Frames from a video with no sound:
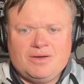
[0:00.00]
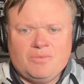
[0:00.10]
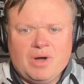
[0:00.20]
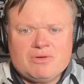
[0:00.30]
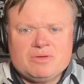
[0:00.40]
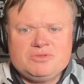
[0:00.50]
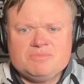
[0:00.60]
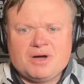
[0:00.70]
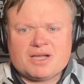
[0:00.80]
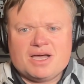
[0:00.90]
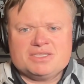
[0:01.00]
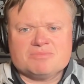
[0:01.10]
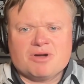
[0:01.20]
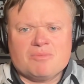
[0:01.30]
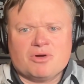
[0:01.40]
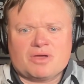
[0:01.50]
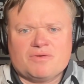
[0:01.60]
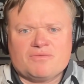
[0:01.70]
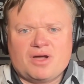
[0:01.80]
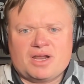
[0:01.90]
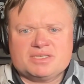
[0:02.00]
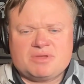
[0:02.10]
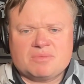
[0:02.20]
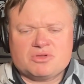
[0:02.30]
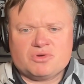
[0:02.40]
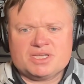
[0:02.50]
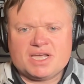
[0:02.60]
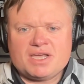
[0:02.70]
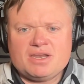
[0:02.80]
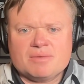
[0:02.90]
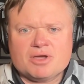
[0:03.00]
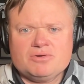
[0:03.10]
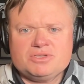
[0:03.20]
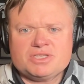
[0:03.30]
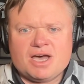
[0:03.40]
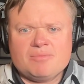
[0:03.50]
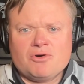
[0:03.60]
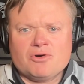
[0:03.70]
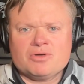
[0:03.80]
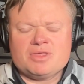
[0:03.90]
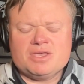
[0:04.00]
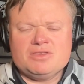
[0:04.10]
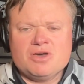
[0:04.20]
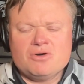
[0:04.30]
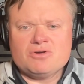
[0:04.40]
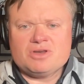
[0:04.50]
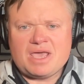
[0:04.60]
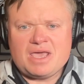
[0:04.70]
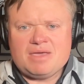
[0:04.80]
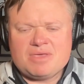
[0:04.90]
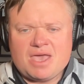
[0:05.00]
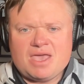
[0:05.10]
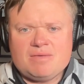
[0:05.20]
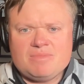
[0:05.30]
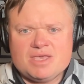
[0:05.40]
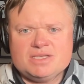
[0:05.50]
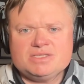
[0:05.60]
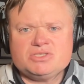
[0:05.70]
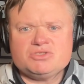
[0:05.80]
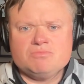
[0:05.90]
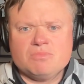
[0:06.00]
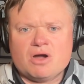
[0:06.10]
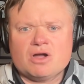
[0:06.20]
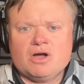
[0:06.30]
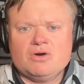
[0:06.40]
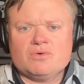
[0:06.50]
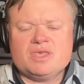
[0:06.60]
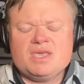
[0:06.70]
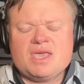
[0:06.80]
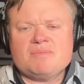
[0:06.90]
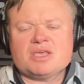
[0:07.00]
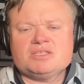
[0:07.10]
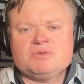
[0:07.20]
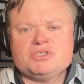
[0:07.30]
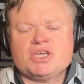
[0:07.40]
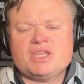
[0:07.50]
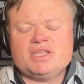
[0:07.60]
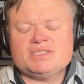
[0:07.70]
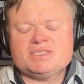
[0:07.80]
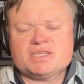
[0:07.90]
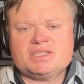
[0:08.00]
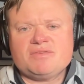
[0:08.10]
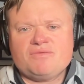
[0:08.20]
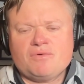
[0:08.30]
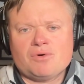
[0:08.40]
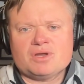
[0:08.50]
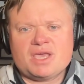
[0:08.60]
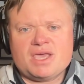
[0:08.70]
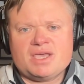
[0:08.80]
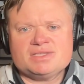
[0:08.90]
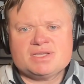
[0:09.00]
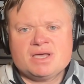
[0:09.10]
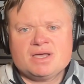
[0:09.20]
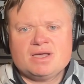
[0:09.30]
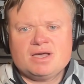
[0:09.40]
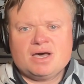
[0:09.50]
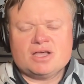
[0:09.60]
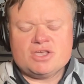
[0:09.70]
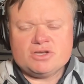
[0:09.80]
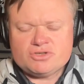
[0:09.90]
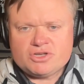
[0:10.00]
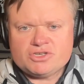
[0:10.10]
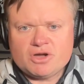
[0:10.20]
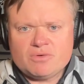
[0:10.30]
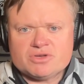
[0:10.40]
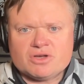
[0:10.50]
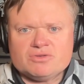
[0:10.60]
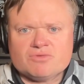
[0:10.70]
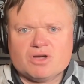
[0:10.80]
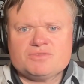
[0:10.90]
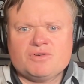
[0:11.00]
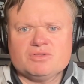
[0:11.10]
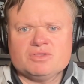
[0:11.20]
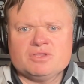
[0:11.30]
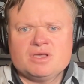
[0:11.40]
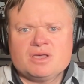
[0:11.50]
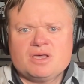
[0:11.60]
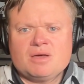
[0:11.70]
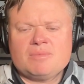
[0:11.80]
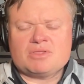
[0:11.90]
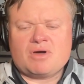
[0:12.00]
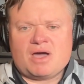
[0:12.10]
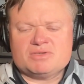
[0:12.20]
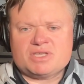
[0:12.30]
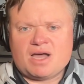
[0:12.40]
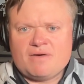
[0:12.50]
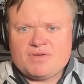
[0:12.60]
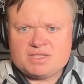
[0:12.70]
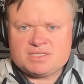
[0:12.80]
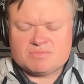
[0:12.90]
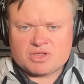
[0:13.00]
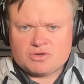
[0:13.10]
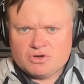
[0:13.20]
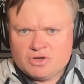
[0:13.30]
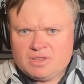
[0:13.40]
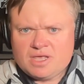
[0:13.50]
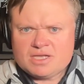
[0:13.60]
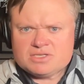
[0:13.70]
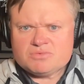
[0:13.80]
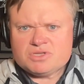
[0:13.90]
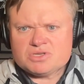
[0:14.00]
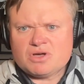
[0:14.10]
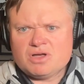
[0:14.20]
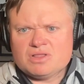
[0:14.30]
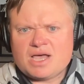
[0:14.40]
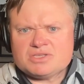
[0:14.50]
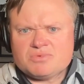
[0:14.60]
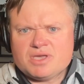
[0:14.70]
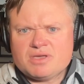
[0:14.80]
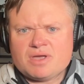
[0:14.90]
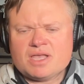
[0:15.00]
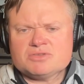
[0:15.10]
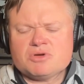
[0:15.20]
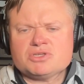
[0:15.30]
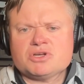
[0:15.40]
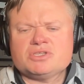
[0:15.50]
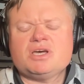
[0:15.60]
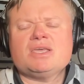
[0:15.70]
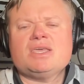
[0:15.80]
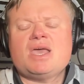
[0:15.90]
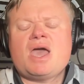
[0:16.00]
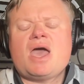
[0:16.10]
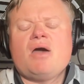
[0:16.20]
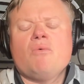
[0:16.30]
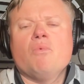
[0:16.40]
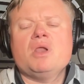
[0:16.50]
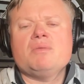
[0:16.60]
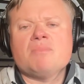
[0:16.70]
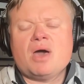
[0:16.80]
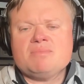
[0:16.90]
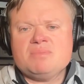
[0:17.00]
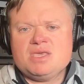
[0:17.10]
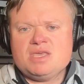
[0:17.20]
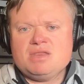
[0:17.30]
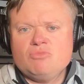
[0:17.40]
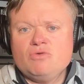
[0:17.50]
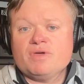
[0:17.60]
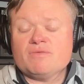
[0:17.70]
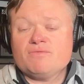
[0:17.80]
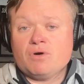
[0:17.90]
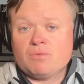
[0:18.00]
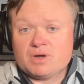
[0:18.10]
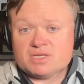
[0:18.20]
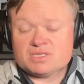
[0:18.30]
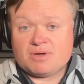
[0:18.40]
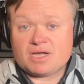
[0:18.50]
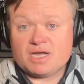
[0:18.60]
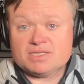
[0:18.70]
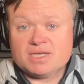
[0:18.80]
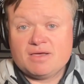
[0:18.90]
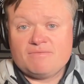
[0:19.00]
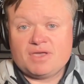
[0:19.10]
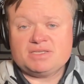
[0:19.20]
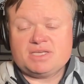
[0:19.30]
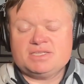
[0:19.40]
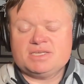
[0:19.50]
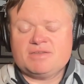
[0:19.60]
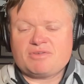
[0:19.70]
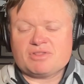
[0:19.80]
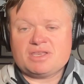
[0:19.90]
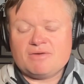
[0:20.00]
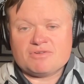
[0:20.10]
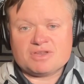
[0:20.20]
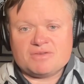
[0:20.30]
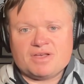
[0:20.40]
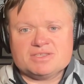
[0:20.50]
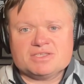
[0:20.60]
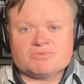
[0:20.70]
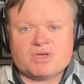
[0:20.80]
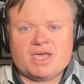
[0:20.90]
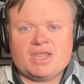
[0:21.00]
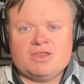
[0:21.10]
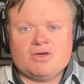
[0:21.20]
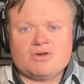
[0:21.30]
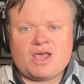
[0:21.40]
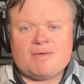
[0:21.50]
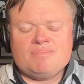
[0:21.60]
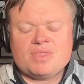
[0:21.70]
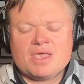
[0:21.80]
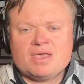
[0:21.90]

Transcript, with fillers: Welcome to Buckeyes Tomorrow Morning for Friday, September 22nd. I'm your host, Tom Orr. The Notre Dame game is tomorrow, the game against Michigan in 64 days. On yesterday's show, we talked to Ross Fulton about the Ohio State offense, some of the good things that we saw last week against Western Kentucky, what it might mean moving forward as the Buckeyes face a significantly tougher defense this weekend in Notre Dame.